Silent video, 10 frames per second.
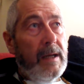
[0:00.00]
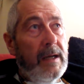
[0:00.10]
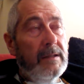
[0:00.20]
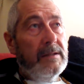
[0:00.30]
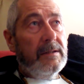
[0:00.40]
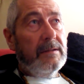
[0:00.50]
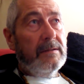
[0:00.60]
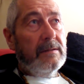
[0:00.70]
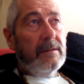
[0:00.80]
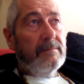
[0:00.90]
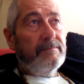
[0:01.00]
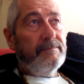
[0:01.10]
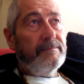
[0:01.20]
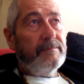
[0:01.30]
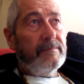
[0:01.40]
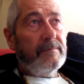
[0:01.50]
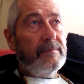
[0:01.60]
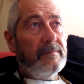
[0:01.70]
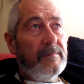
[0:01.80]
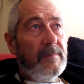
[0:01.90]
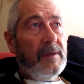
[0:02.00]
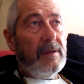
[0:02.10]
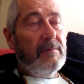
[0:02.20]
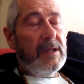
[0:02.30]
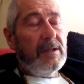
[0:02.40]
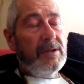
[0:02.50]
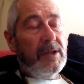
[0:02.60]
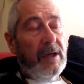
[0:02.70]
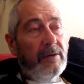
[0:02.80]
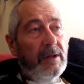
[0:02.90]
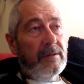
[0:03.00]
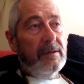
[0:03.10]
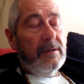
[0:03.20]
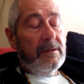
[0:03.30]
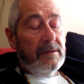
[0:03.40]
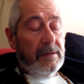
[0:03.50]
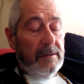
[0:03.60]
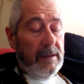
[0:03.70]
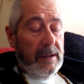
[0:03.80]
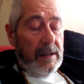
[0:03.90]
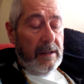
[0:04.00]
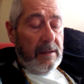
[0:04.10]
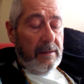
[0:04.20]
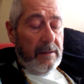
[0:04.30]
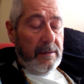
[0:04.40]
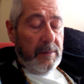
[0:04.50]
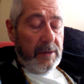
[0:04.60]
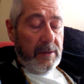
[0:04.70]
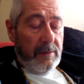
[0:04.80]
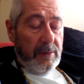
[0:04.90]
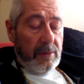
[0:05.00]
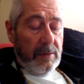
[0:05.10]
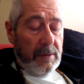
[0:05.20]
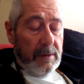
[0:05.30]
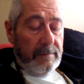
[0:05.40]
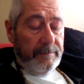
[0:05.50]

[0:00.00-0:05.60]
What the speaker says: And it is message carrying that is most important.